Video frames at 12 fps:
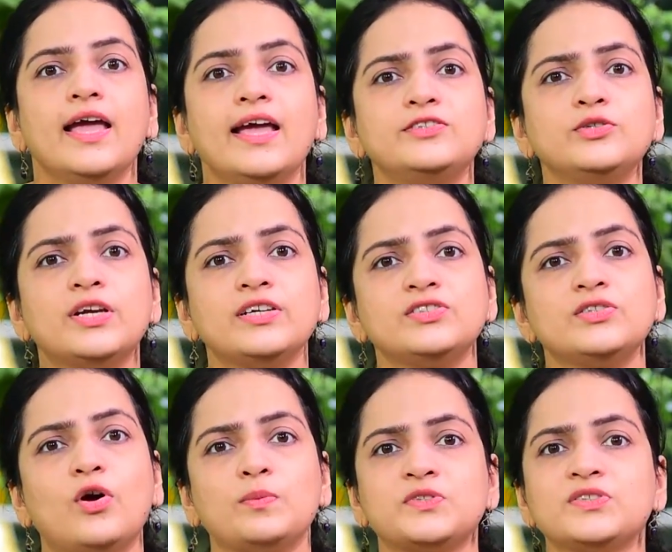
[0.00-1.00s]

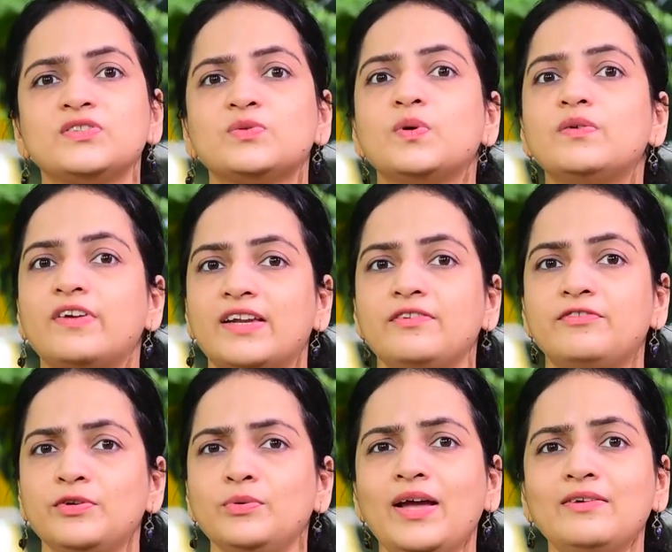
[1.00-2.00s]
education options were very
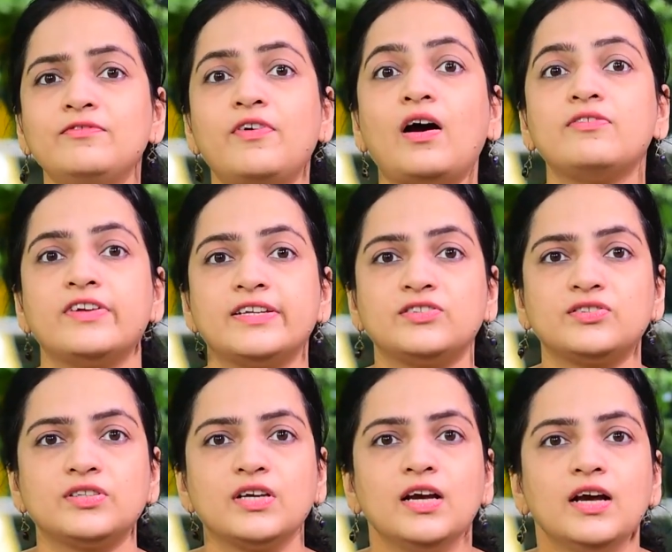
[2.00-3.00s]
few and far-fetched.